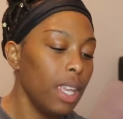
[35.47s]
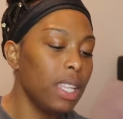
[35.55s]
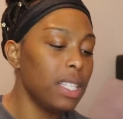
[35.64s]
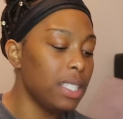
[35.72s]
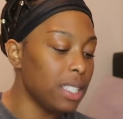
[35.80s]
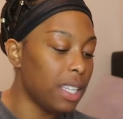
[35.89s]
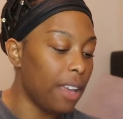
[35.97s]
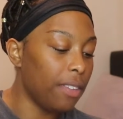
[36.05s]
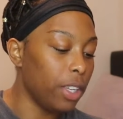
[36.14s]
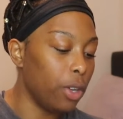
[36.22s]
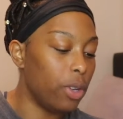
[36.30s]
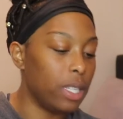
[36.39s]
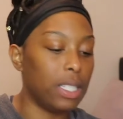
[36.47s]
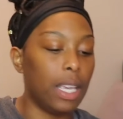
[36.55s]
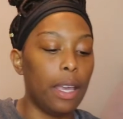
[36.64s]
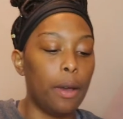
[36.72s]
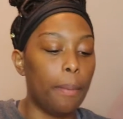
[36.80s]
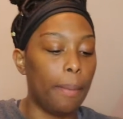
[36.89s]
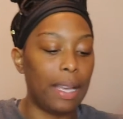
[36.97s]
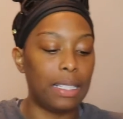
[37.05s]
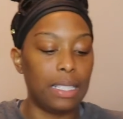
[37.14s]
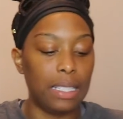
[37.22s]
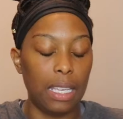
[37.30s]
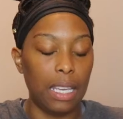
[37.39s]
This is definitely going to help my
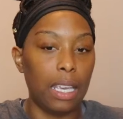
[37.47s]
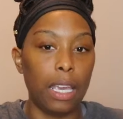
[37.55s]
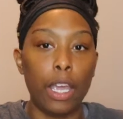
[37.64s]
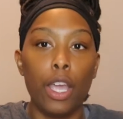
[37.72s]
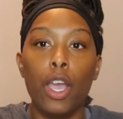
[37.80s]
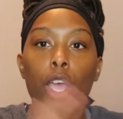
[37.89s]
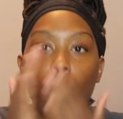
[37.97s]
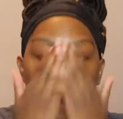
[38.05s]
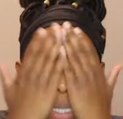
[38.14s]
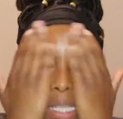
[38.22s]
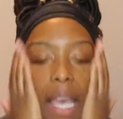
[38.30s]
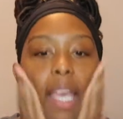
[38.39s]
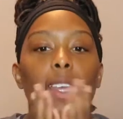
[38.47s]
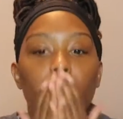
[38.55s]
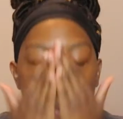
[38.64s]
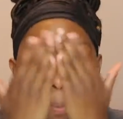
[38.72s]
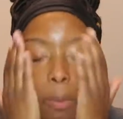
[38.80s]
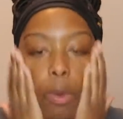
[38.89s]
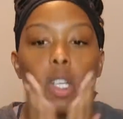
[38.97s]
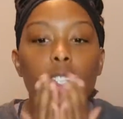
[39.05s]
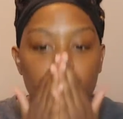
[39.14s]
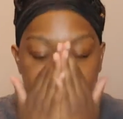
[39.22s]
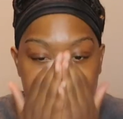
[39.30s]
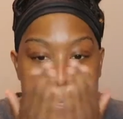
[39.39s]
skin retain the
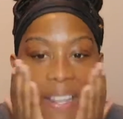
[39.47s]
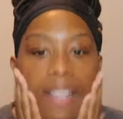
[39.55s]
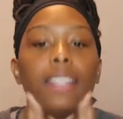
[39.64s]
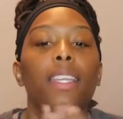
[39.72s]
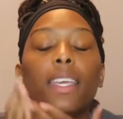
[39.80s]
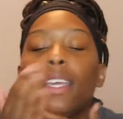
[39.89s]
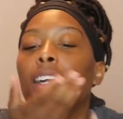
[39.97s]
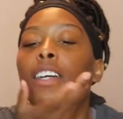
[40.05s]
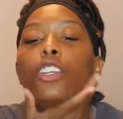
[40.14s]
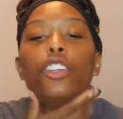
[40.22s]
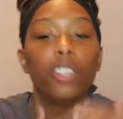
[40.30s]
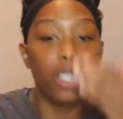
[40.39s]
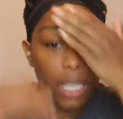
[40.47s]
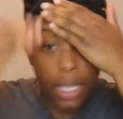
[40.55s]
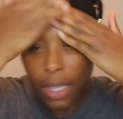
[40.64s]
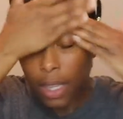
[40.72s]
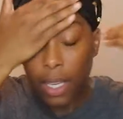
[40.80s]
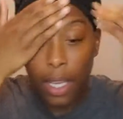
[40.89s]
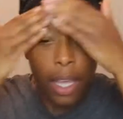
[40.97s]
moisture that I need underneath